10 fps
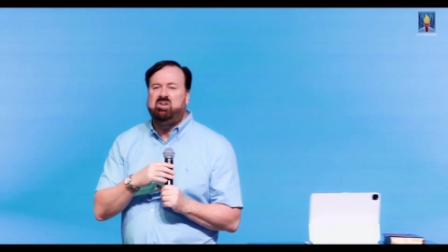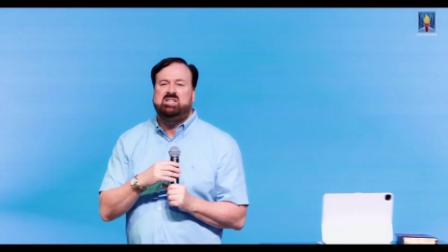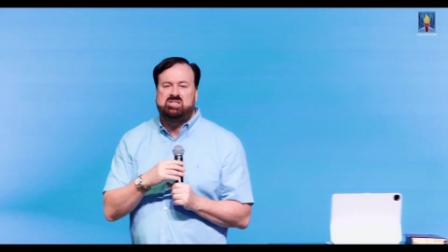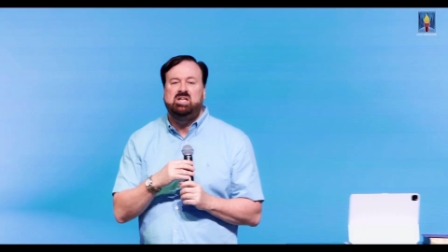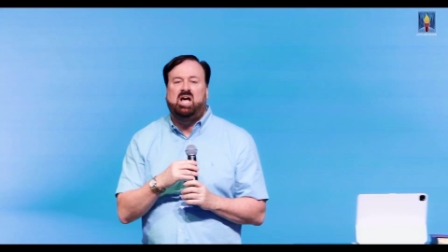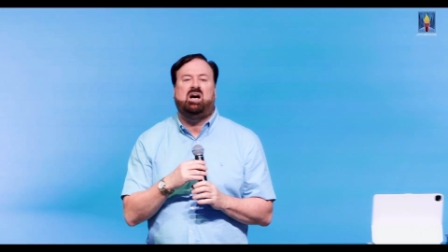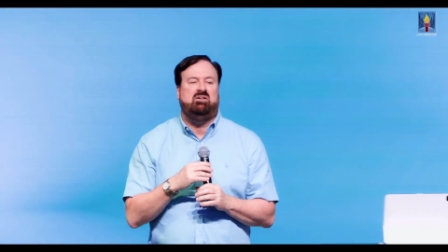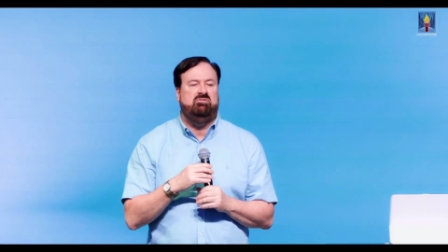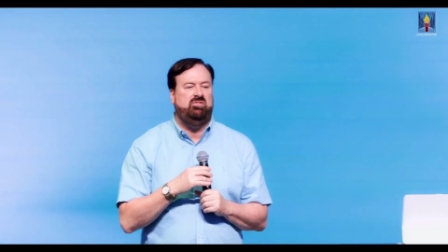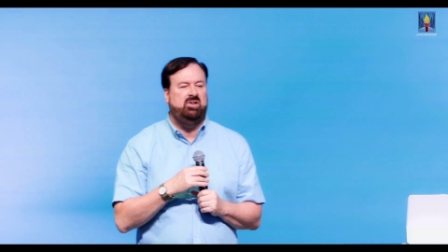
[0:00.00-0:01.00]
his
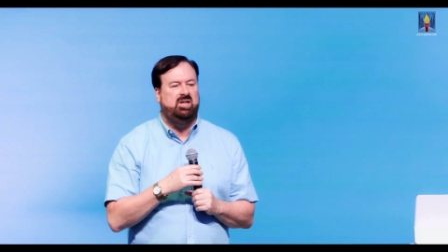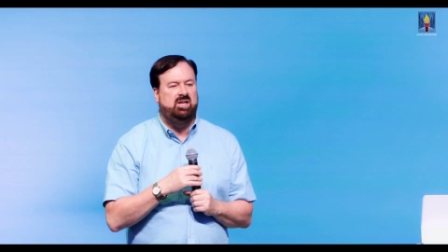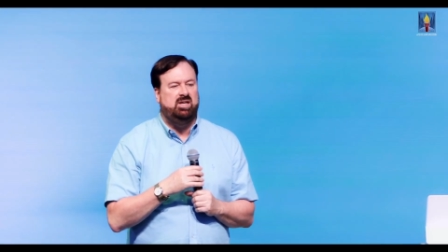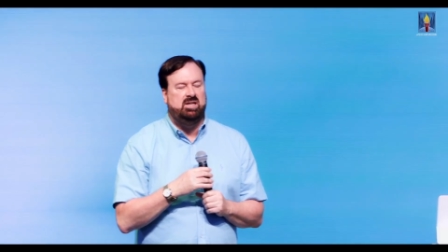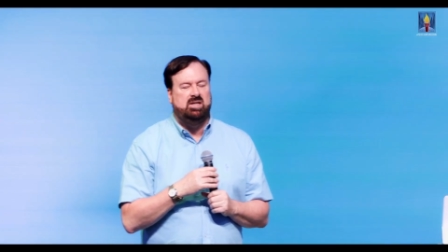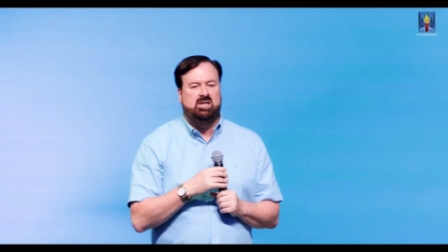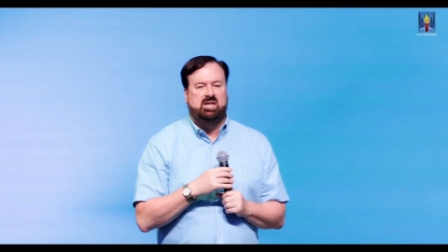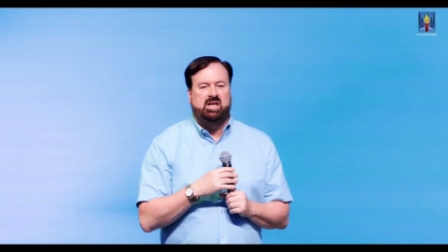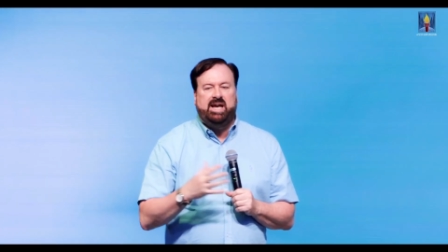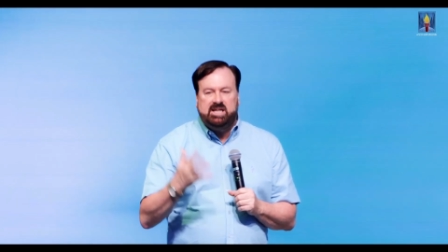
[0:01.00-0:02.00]
love,
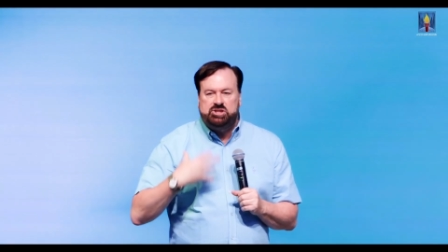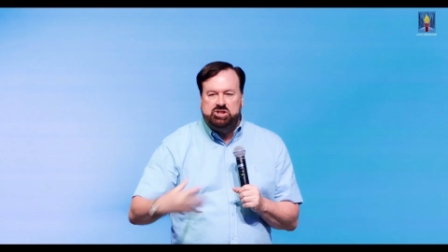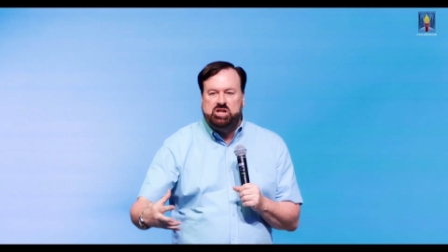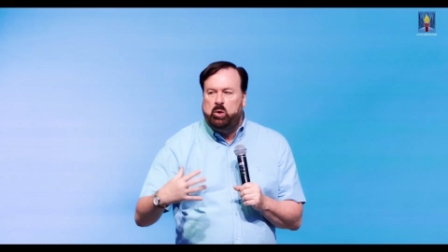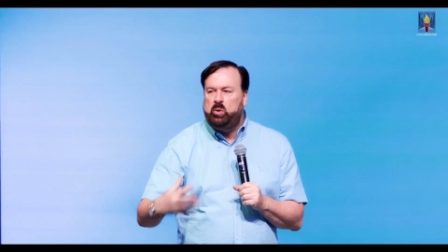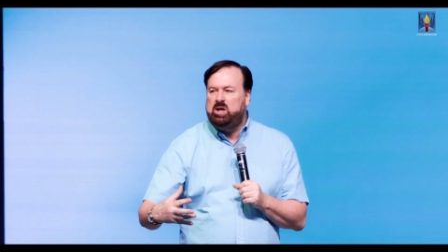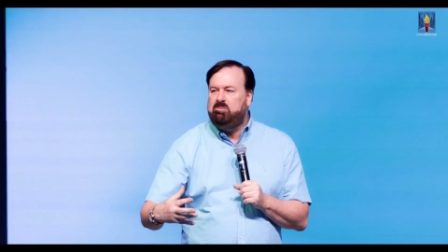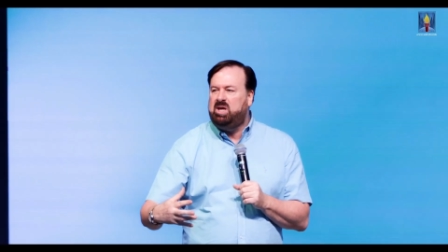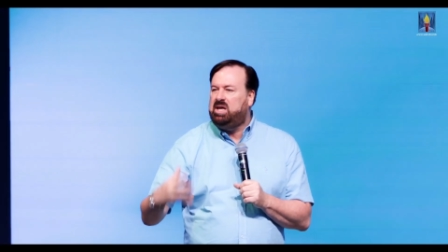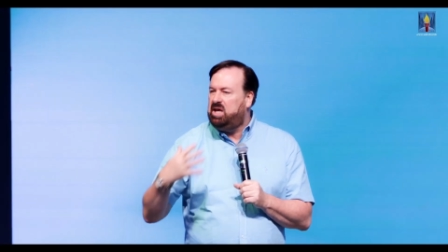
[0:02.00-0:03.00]
he's showing
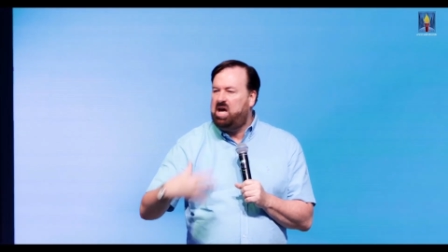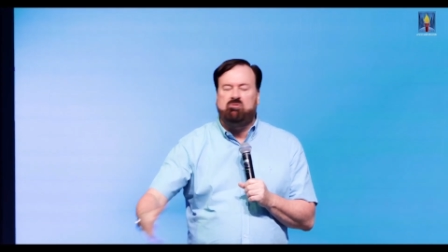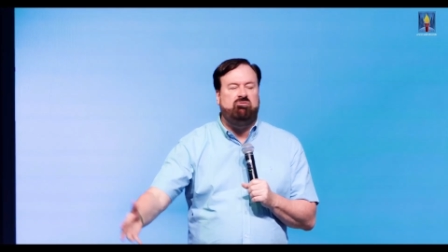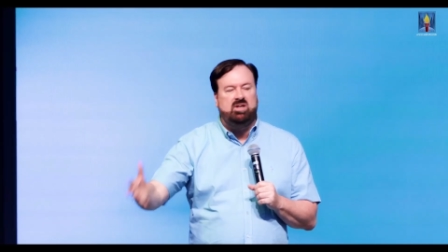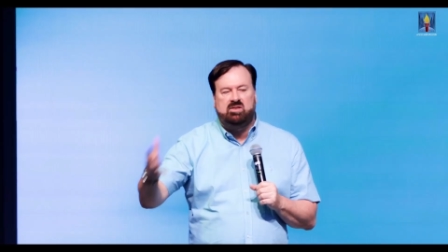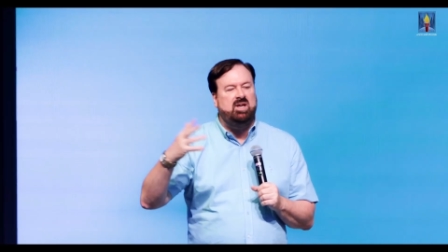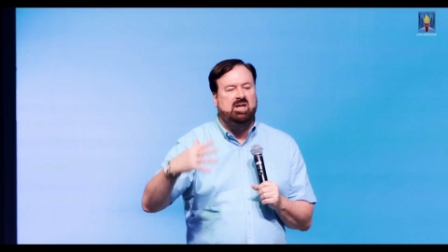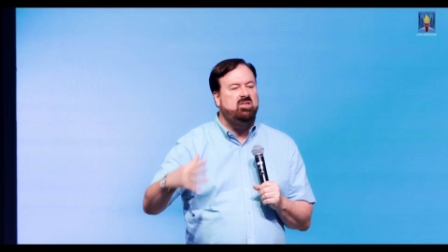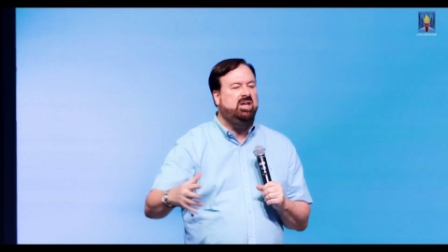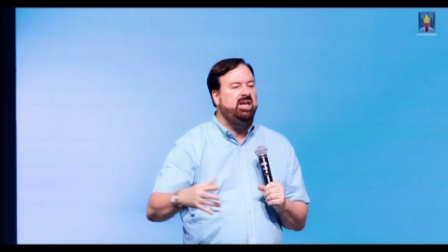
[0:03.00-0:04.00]
me
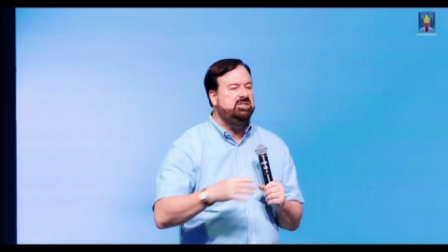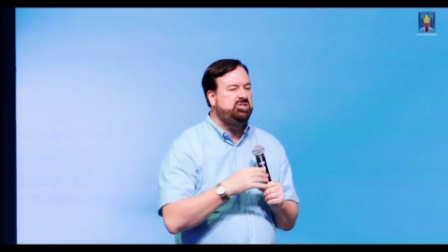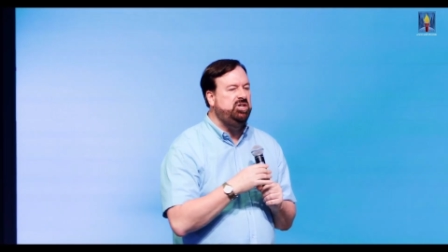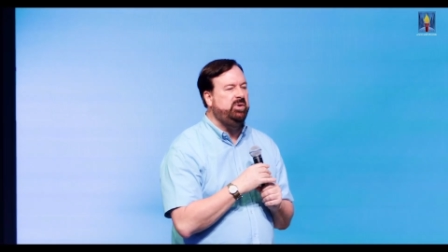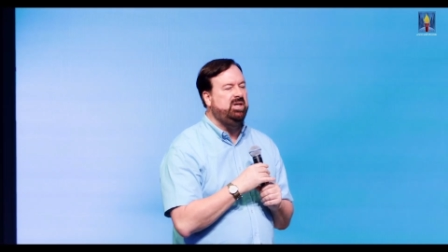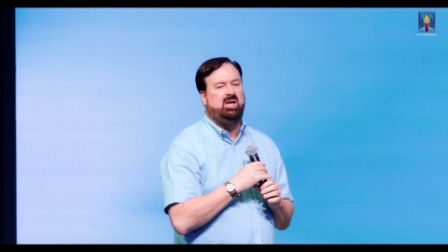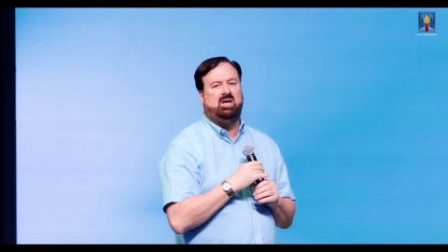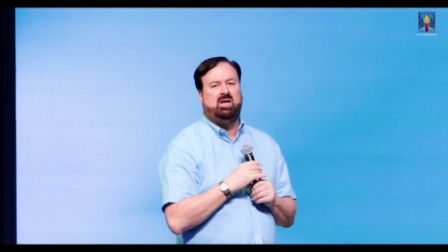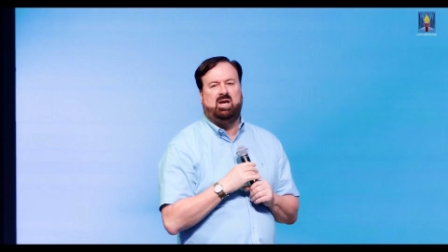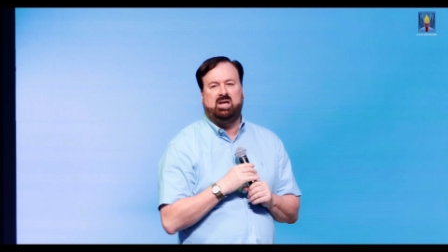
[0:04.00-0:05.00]
everything that he is doing.
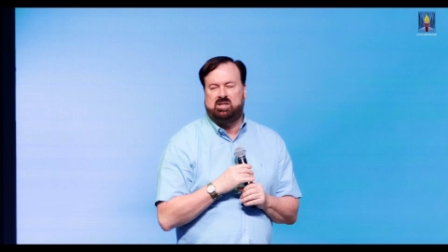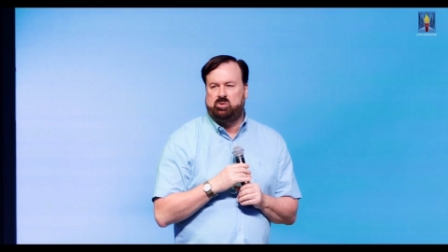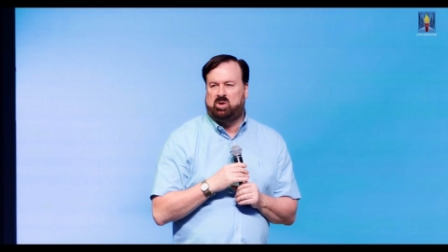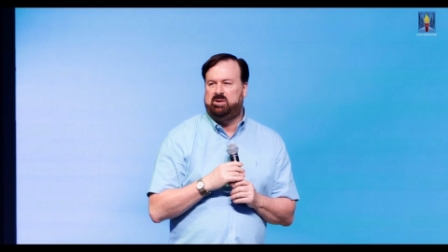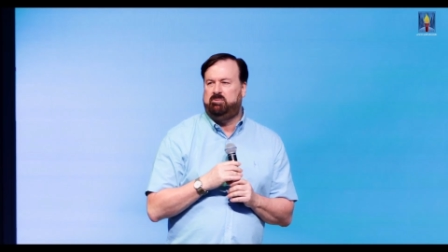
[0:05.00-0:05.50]
And guess what?